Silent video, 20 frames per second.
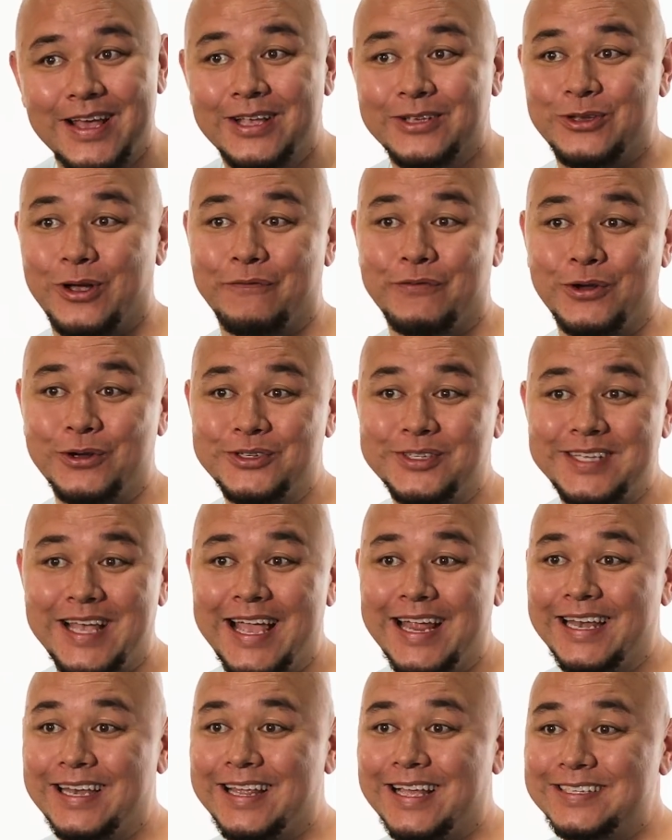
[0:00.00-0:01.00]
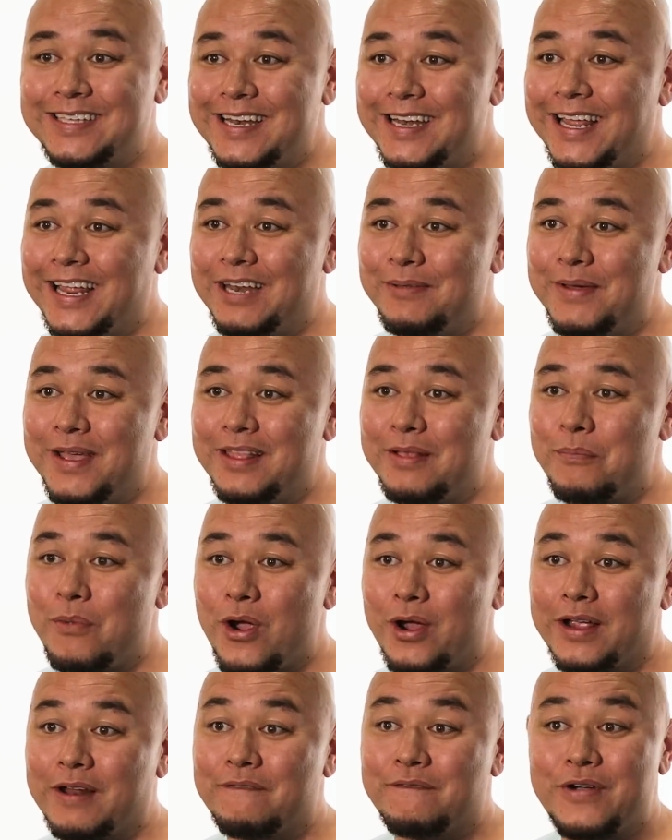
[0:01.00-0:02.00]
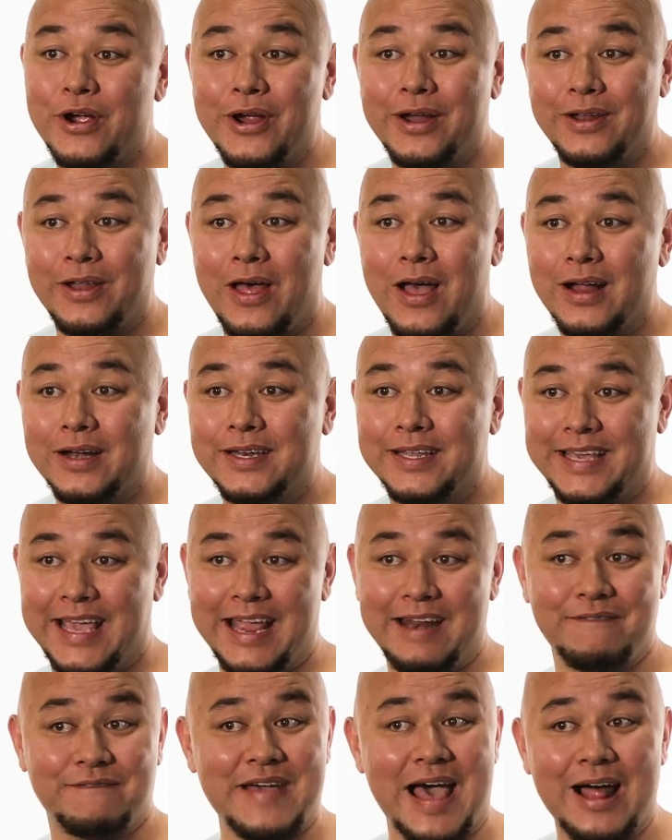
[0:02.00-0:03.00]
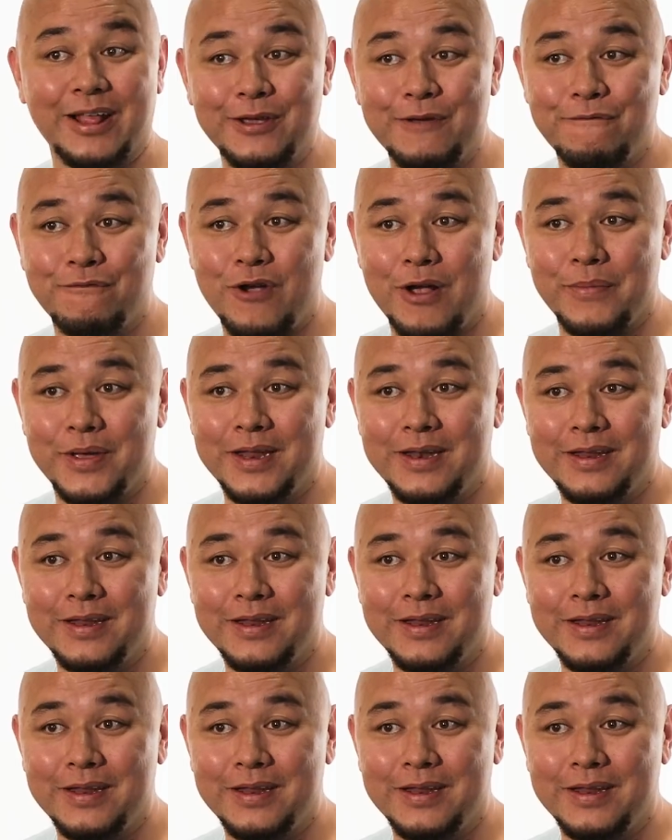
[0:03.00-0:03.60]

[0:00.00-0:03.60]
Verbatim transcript: so if your site doesn't need to be in the market very long to gain value from